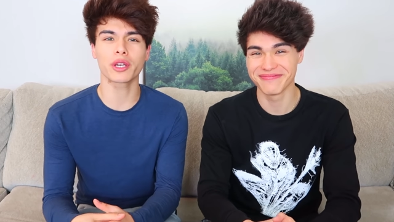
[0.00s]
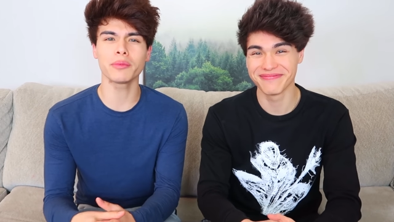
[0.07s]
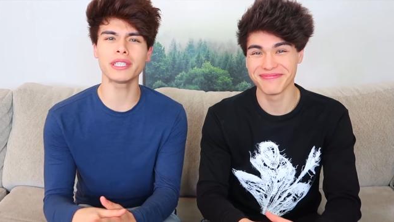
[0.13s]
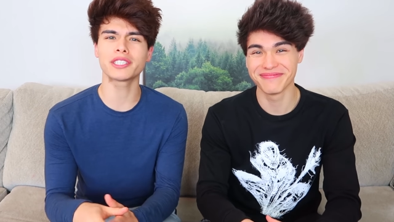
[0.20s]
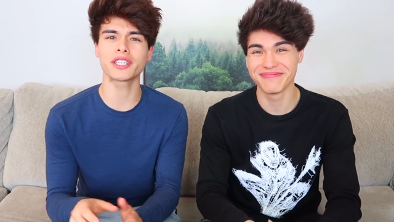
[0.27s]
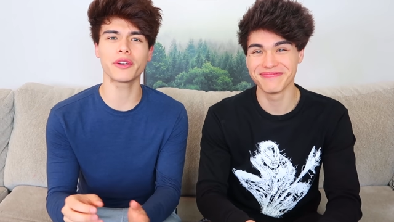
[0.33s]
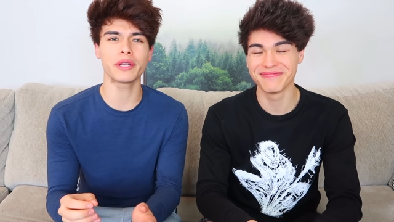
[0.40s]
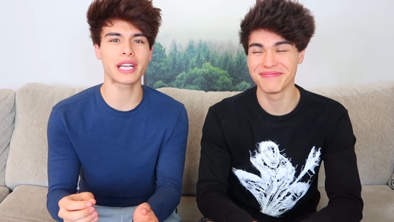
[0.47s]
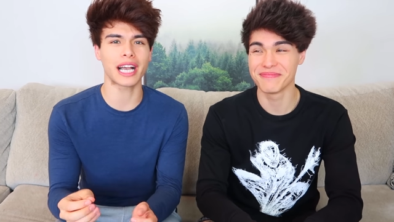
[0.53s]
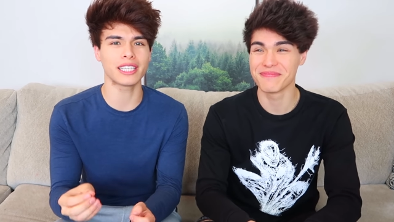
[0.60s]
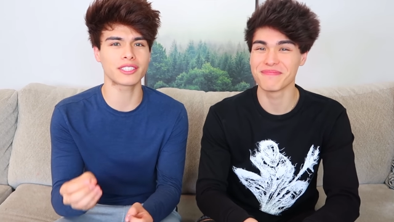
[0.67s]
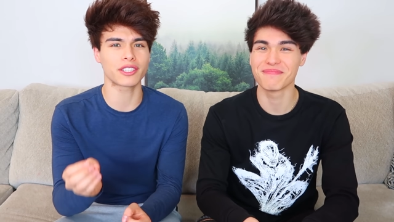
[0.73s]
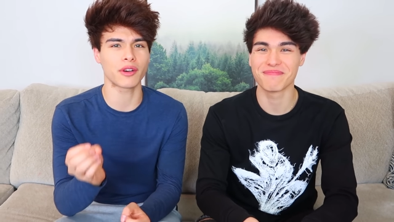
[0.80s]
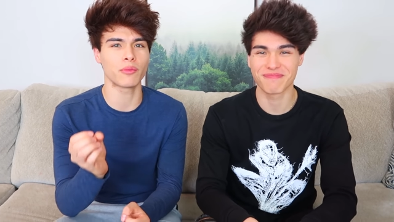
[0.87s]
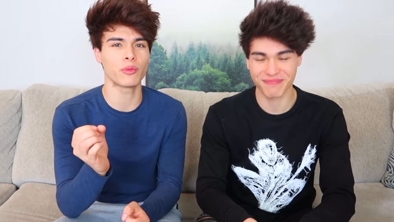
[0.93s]
Speaker 1: we're gonna be showing you
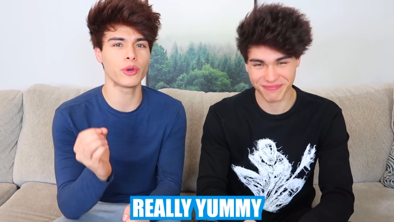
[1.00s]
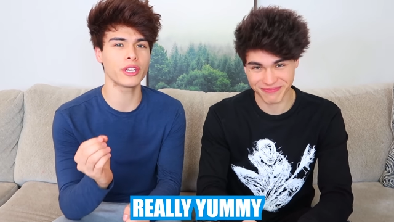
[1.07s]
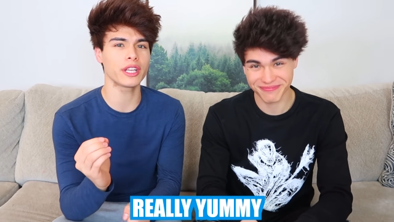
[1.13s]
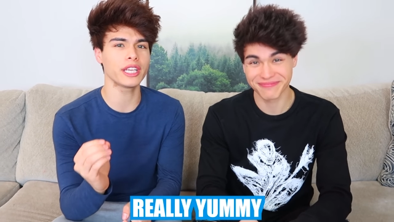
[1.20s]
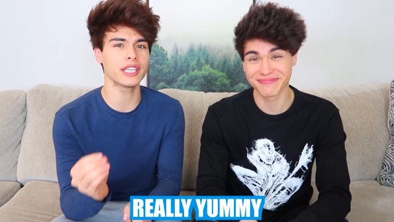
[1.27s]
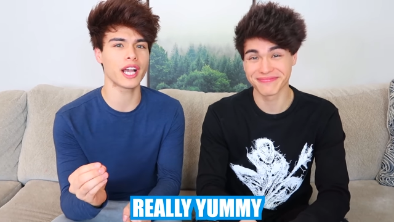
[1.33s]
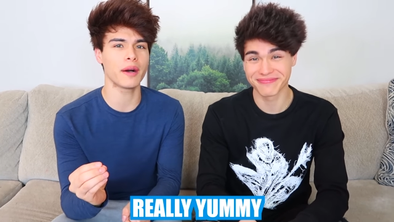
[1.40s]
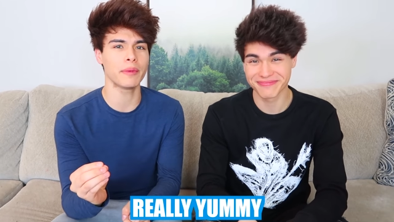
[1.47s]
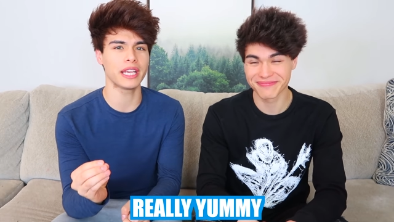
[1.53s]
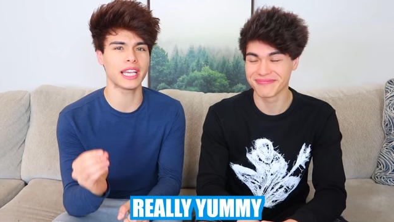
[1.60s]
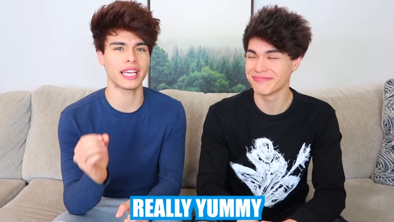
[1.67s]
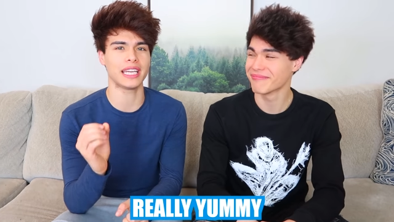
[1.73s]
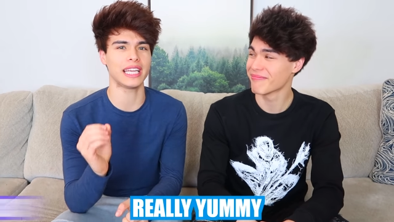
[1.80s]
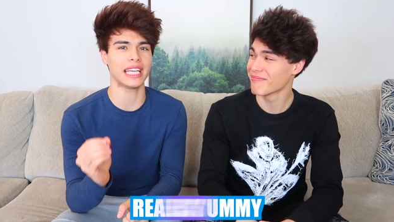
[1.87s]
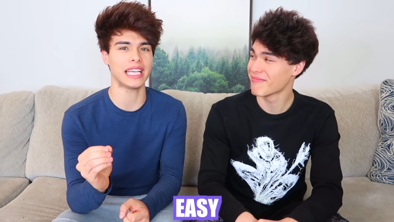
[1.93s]
guys some really
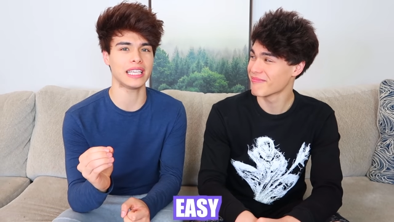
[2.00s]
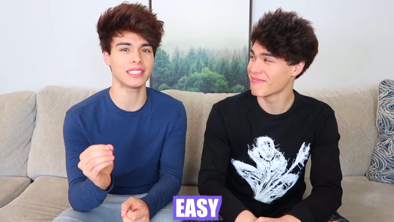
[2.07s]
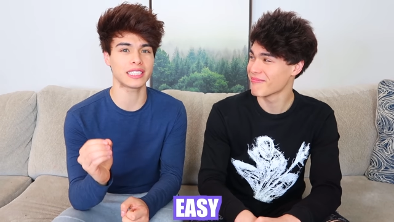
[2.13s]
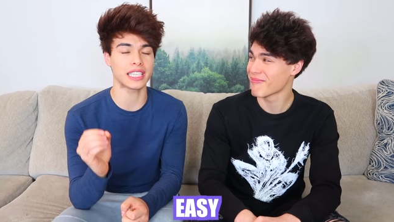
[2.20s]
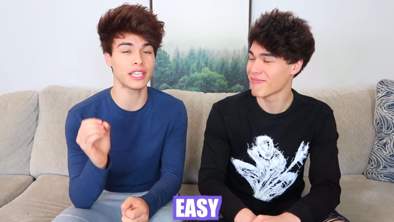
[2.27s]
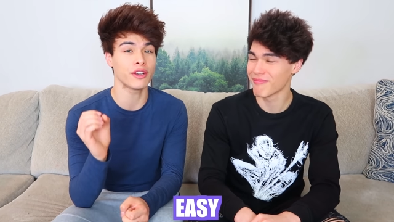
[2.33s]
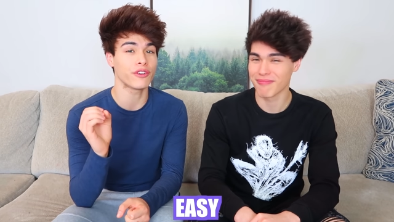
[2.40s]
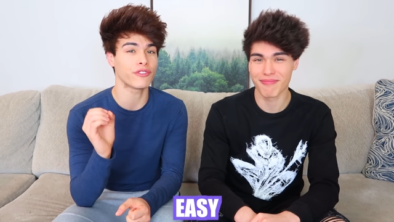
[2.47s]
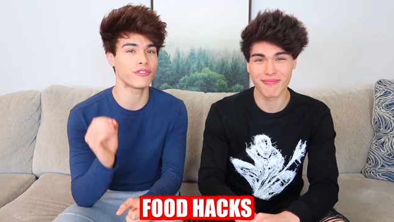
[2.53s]
yummy and easy